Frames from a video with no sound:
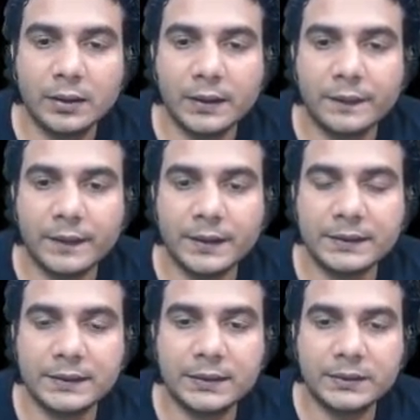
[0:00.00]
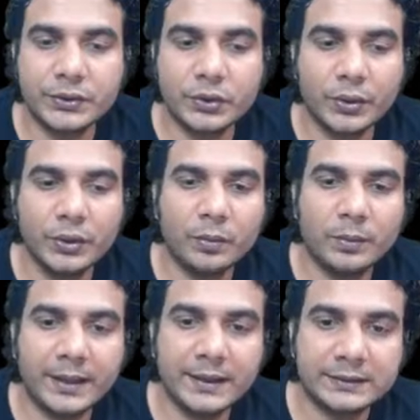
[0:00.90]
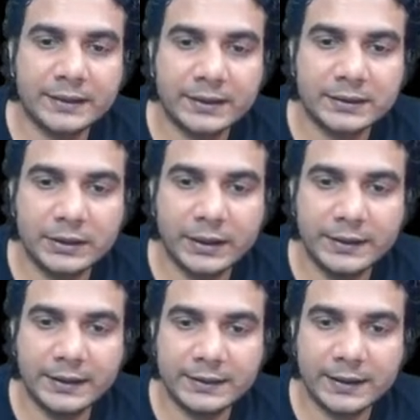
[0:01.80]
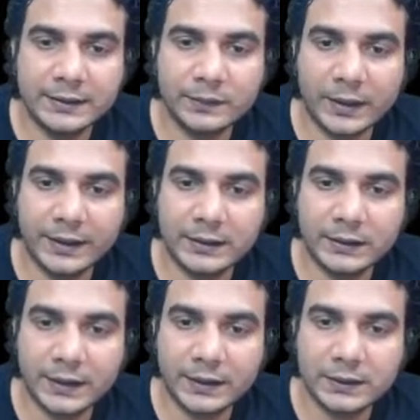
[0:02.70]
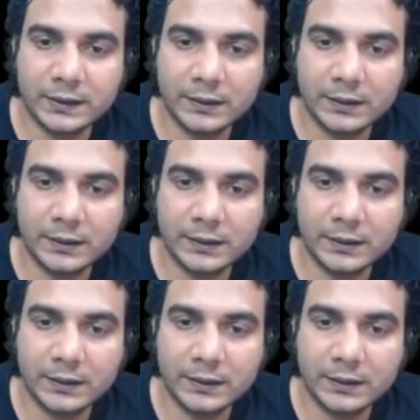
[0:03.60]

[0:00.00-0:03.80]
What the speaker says: if I show you minus x, then this is minus x.